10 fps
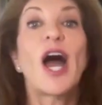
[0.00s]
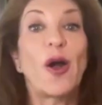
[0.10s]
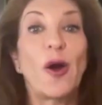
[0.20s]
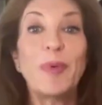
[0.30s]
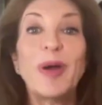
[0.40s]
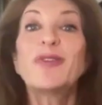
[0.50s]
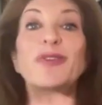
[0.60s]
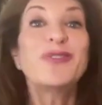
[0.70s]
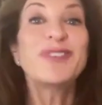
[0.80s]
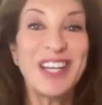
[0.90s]
I hope I didn't
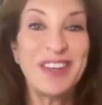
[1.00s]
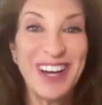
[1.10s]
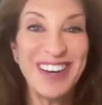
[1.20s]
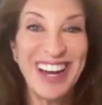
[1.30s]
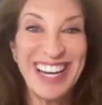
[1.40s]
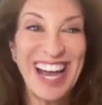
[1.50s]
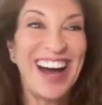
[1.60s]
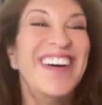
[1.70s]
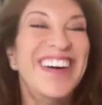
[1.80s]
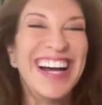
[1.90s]
lose anyone right now.
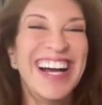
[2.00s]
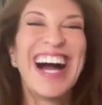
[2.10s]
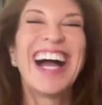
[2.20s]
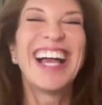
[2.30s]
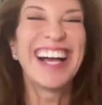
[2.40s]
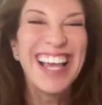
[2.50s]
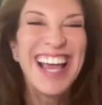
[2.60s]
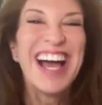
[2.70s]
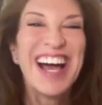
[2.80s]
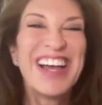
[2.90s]

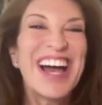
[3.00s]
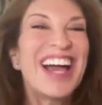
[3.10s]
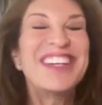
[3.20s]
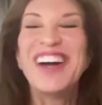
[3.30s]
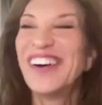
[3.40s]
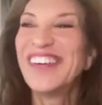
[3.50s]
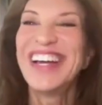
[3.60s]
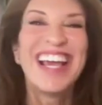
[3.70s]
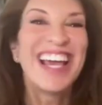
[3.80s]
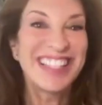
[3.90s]
I know
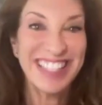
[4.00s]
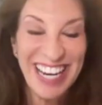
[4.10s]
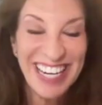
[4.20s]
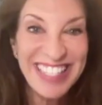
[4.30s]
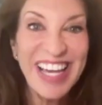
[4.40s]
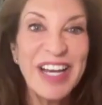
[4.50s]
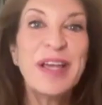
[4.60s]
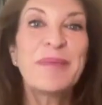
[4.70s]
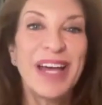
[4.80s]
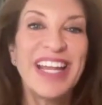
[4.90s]
it's not
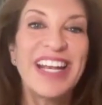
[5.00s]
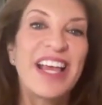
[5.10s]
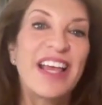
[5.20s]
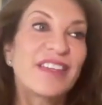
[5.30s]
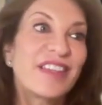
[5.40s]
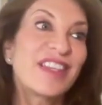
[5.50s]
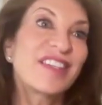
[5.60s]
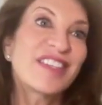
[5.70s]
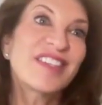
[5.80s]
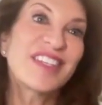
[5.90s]
exciting, but
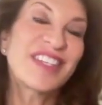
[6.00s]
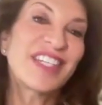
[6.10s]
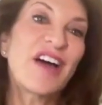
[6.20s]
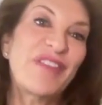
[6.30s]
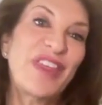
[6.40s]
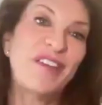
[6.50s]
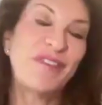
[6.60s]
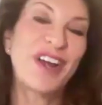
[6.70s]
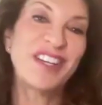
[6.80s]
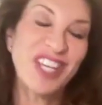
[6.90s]
this is the stuff that if
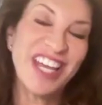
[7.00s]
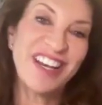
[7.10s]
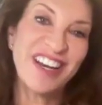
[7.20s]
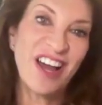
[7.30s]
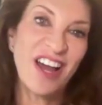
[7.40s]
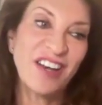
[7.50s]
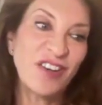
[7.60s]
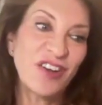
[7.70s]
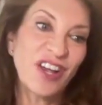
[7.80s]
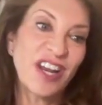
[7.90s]
you're educated on,
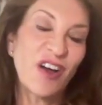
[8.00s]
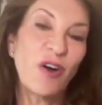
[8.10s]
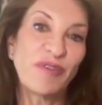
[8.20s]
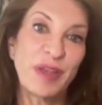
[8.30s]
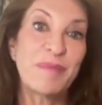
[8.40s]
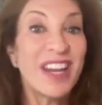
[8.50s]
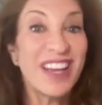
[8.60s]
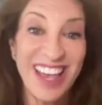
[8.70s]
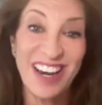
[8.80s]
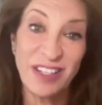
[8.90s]
you're going to hopefully
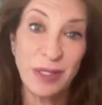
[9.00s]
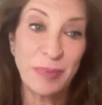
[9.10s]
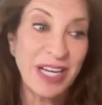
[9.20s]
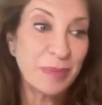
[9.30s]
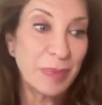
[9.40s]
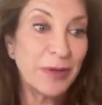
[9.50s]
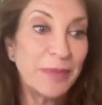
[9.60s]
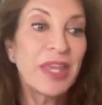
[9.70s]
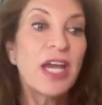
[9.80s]
mitigate a surprise bill.